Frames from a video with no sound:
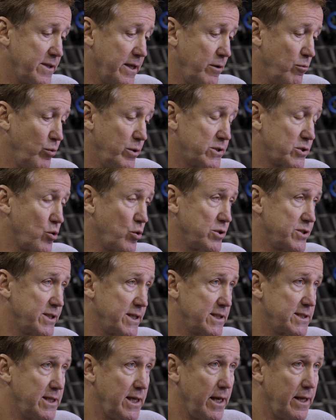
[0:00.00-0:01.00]
We scored
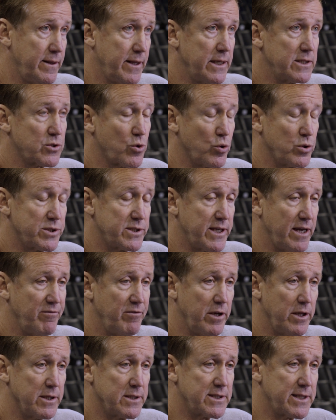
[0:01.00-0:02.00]
68, they scored
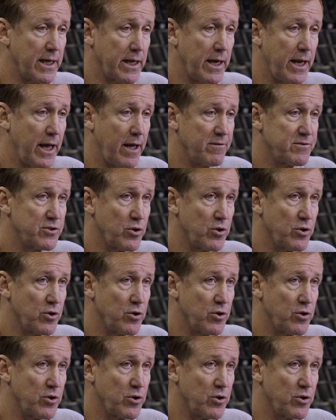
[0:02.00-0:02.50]
70 in the second half.